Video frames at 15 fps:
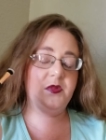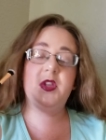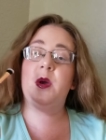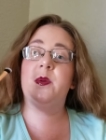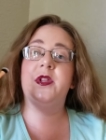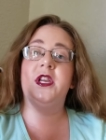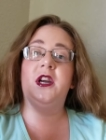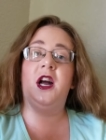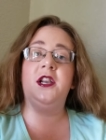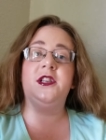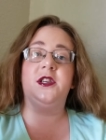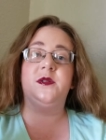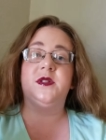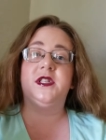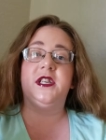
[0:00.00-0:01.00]
only God
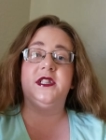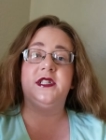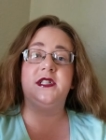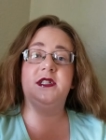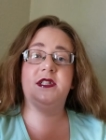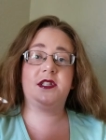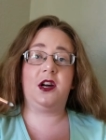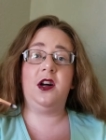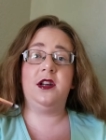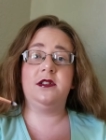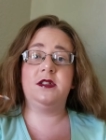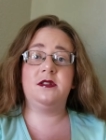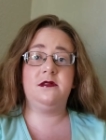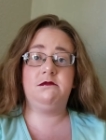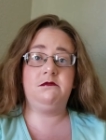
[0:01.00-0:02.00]
knows, because it's gone.